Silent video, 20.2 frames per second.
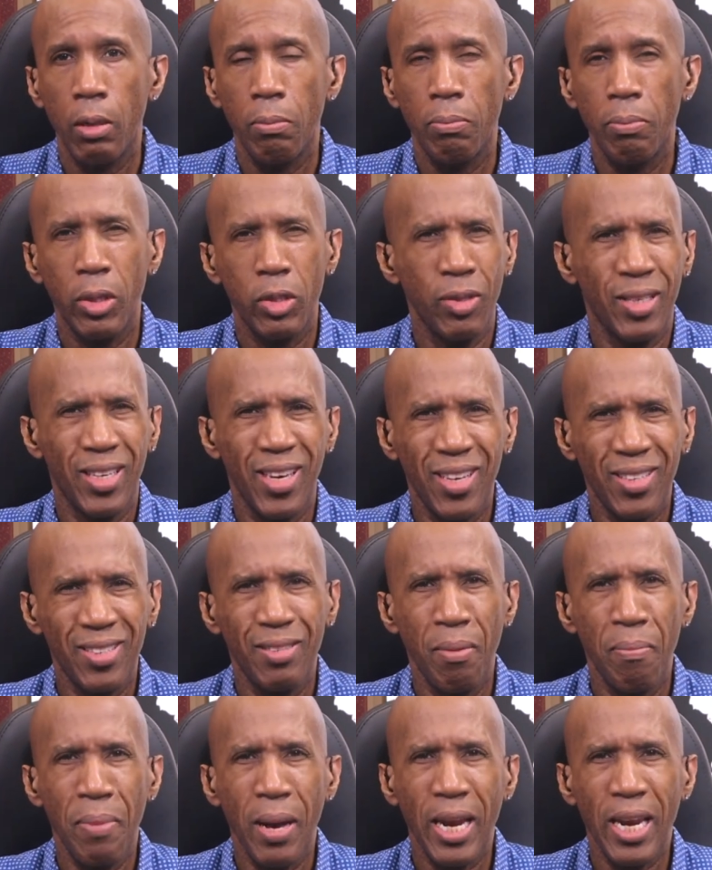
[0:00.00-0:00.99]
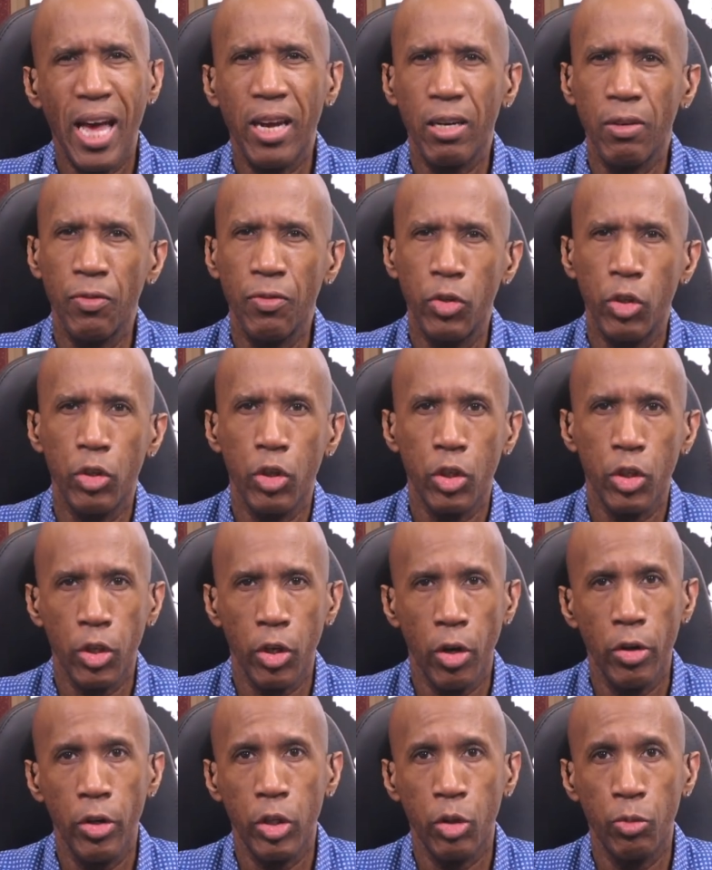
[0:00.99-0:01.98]
But to kick somebody out of your
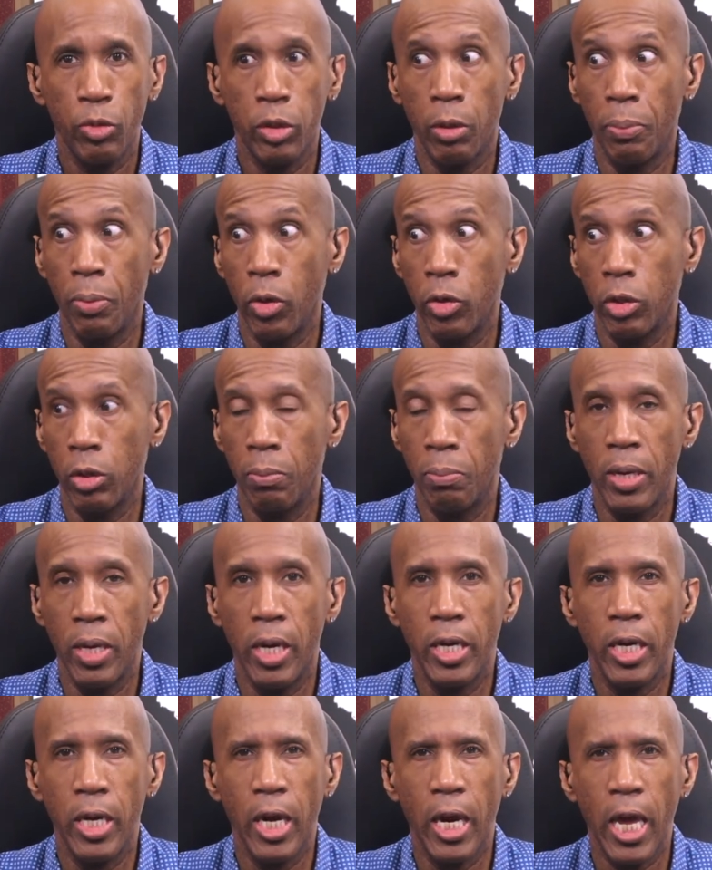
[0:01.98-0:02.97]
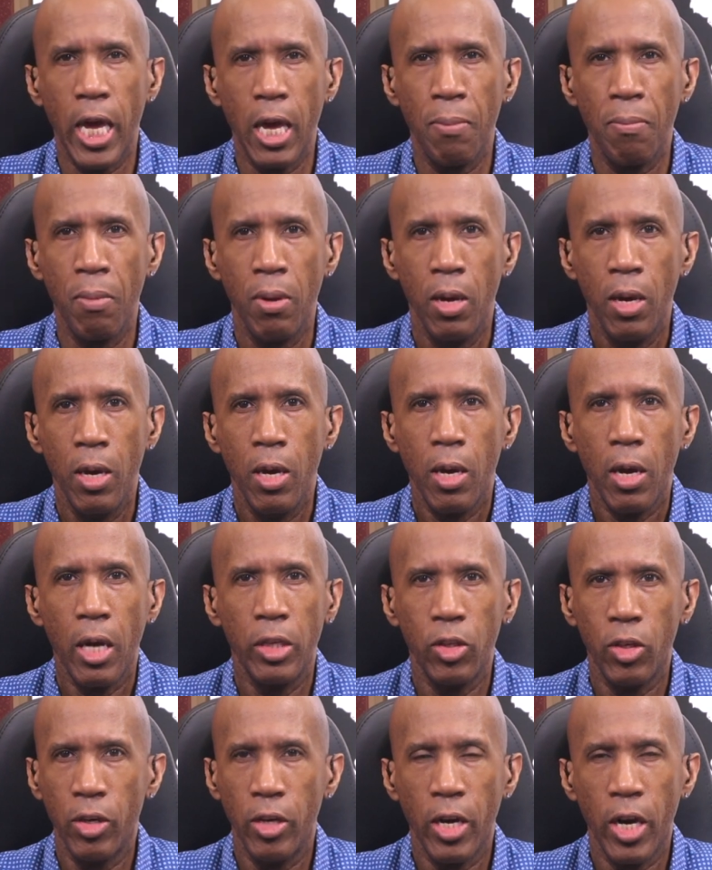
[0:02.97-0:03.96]
church was supposed to be a name
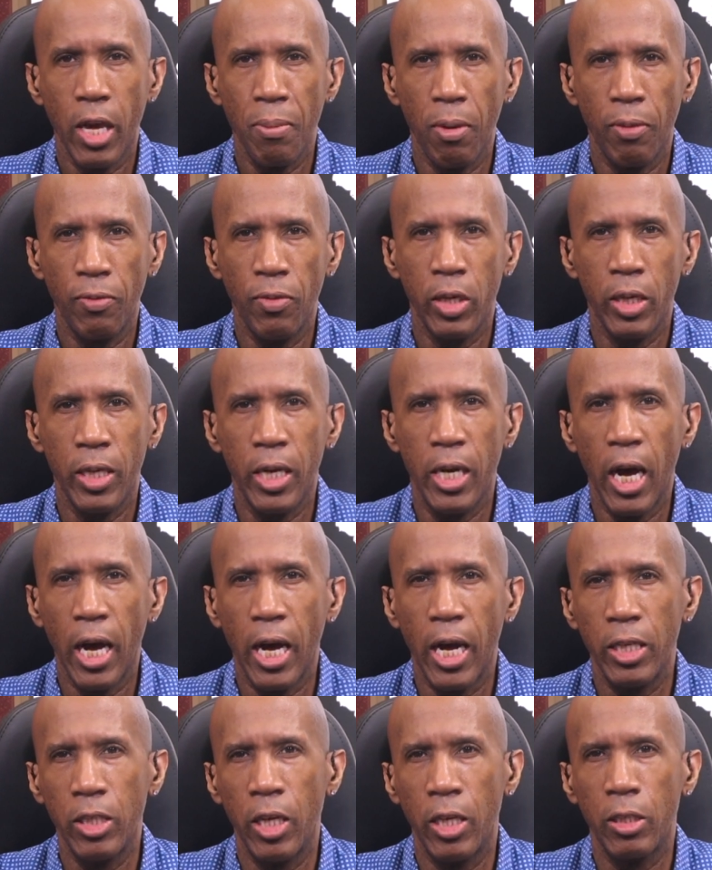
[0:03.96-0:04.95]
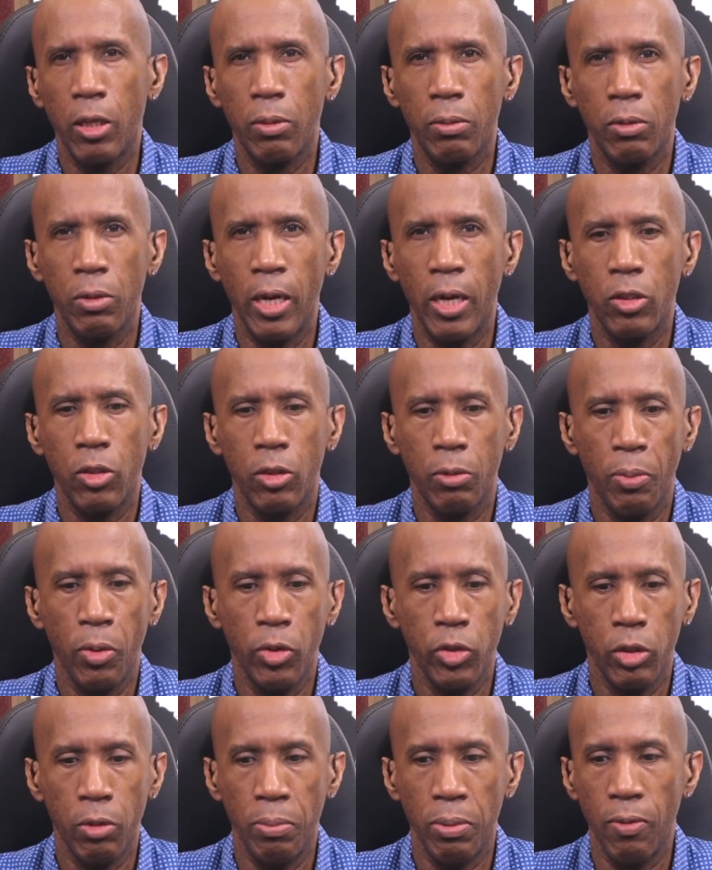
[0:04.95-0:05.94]
under the name of a God that's
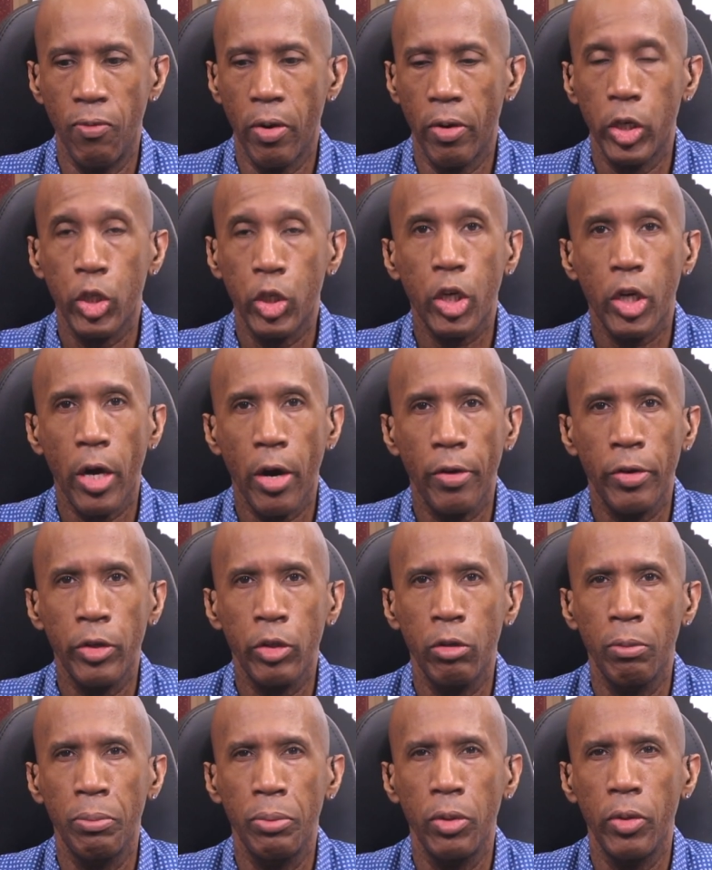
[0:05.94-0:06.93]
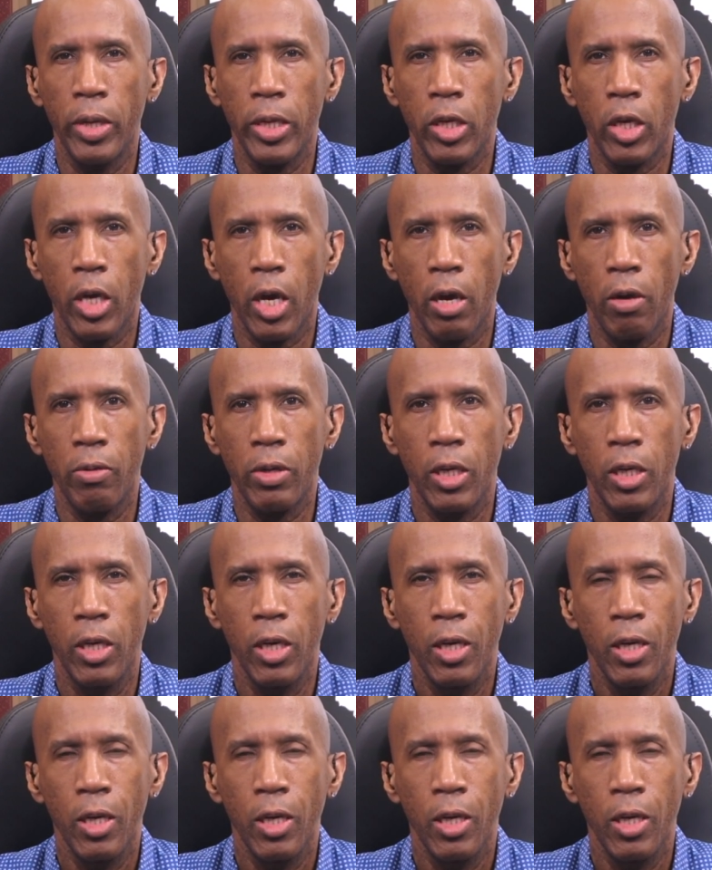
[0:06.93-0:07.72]
supposed to be very charitable and caring.